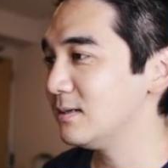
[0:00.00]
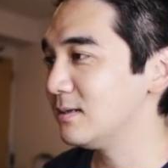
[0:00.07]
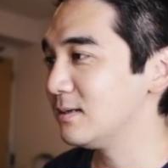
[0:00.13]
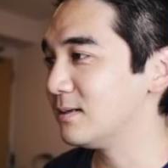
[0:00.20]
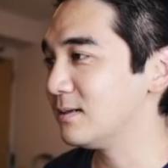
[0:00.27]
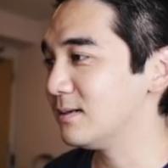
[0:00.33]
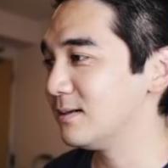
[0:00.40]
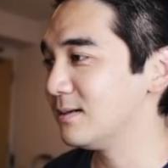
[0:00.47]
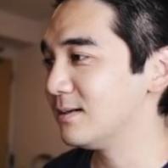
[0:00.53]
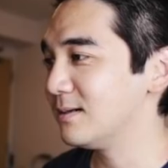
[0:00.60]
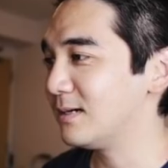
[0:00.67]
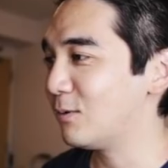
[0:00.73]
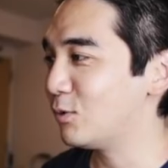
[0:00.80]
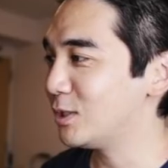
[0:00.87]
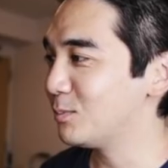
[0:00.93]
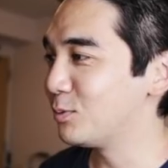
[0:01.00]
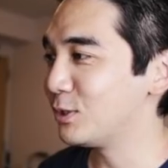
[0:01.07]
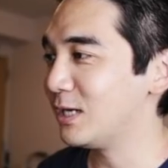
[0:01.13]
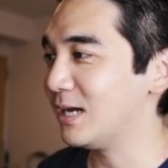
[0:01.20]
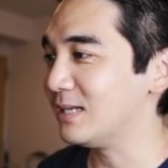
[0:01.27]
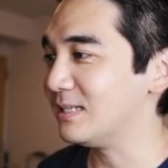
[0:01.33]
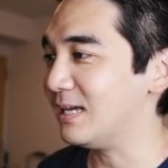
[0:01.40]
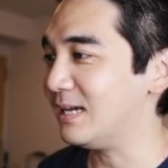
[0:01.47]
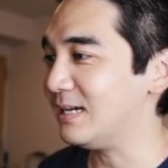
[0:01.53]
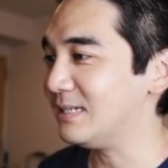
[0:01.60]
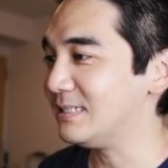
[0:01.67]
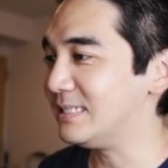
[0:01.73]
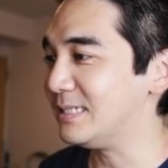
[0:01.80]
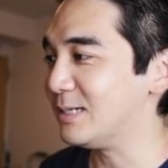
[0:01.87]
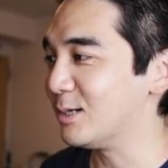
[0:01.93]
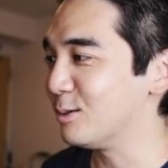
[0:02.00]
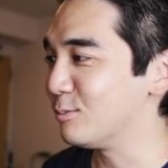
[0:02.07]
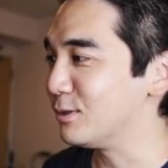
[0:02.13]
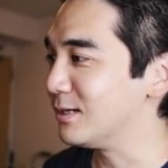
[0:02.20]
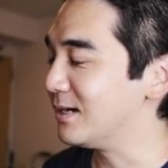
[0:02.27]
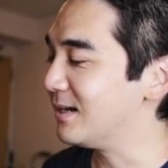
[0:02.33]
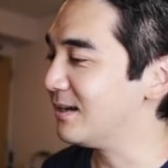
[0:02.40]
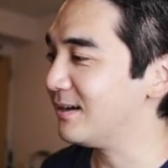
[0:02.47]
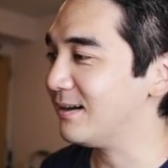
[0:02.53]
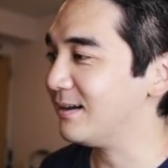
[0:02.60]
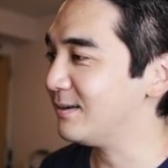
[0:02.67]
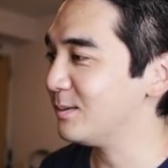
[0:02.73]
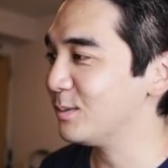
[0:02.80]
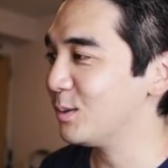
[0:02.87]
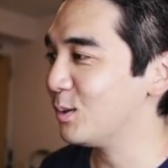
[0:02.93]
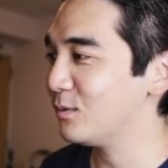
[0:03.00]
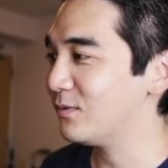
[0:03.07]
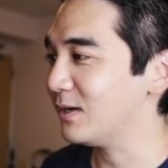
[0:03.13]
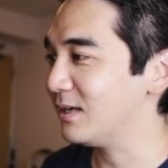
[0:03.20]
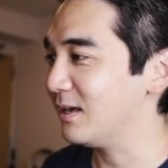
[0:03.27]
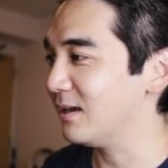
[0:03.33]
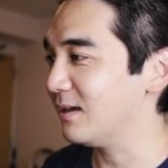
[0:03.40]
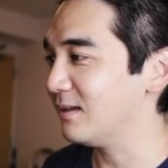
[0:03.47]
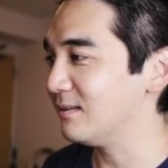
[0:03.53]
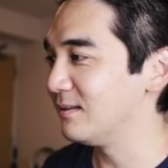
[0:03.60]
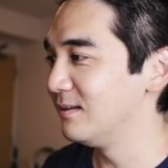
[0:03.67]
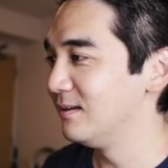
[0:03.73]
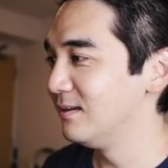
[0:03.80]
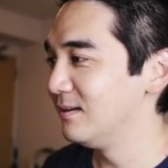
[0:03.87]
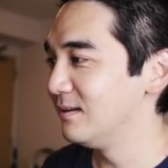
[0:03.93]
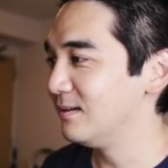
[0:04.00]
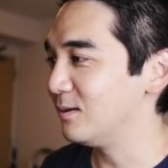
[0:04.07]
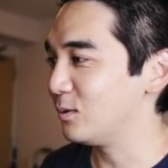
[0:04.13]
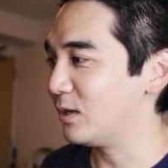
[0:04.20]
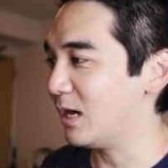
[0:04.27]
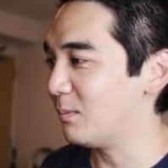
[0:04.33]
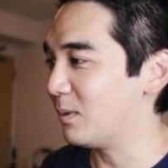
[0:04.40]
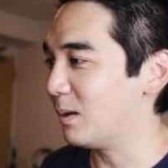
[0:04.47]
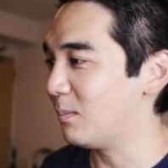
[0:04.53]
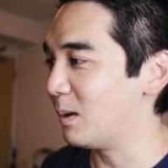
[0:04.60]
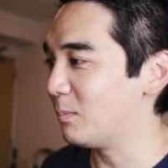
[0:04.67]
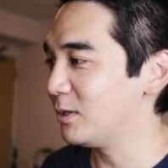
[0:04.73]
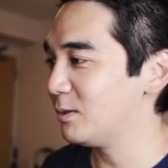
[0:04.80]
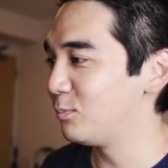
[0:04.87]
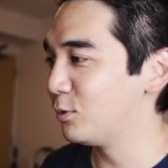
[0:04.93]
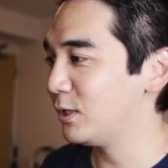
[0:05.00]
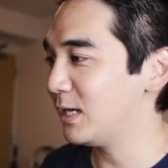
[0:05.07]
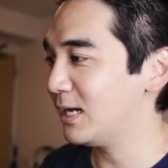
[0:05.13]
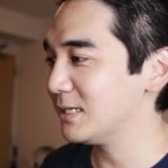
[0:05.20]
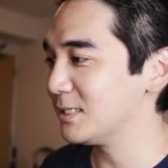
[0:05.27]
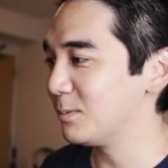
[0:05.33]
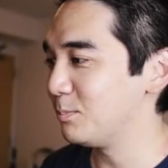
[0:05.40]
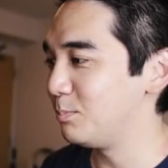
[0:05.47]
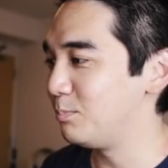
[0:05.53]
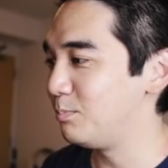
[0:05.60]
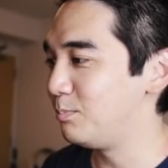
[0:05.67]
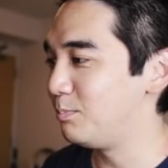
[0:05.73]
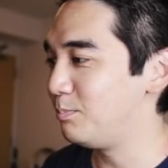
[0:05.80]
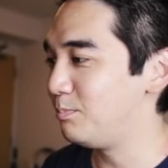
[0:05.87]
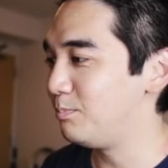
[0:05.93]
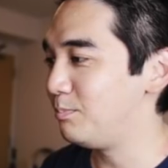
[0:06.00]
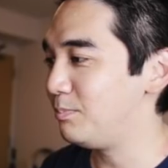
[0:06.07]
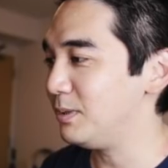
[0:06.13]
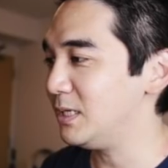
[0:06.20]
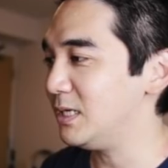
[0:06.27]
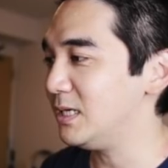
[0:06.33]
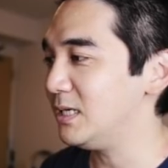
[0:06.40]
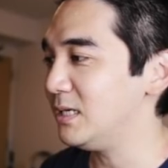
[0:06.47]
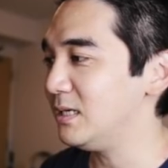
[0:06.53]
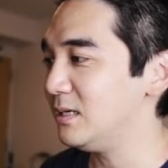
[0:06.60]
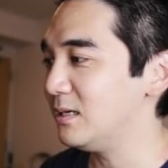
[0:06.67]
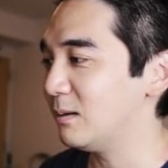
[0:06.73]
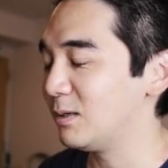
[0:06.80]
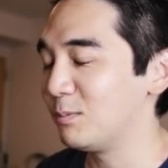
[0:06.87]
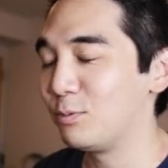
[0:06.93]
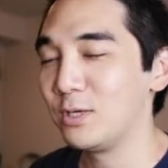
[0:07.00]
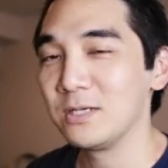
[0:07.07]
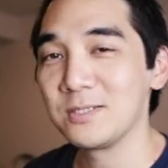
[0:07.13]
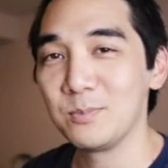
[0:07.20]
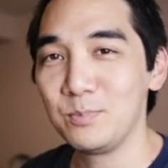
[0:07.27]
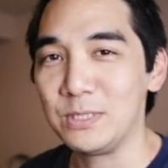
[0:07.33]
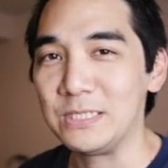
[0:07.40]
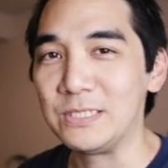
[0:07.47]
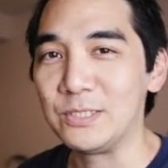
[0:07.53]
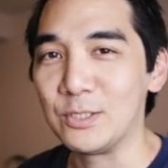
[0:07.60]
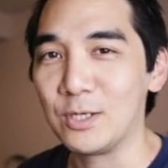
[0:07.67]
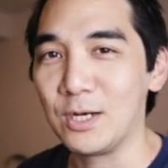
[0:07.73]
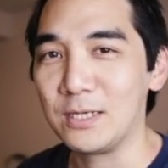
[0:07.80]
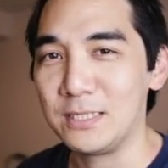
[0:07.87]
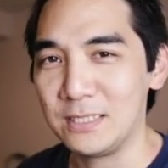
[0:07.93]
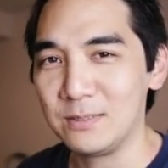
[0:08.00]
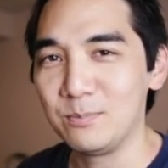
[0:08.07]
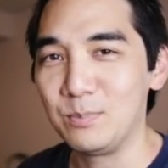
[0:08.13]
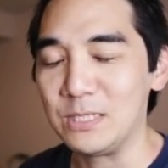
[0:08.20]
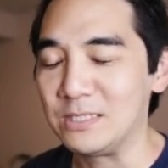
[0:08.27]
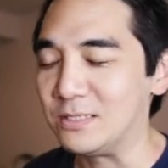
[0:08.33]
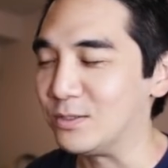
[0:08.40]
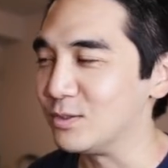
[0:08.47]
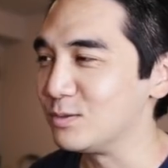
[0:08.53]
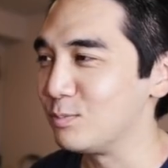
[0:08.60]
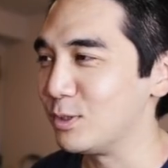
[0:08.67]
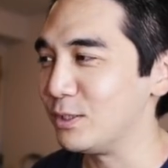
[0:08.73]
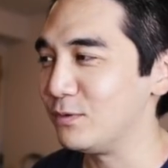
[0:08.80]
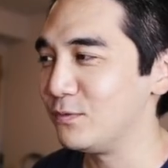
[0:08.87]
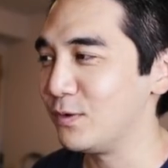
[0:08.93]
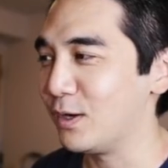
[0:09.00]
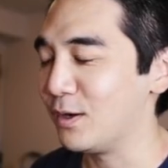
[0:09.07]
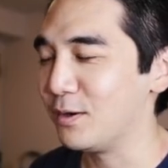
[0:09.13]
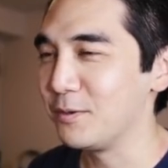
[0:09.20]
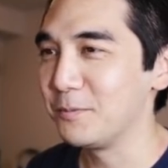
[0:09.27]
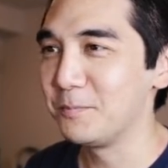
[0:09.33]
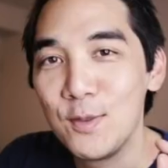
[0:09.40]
I want to put it an A tier, but I don't know if I can. Okay, I'm gonna put it as a B. I'm gonna put it as a B tier. I think B tier is pretty fair.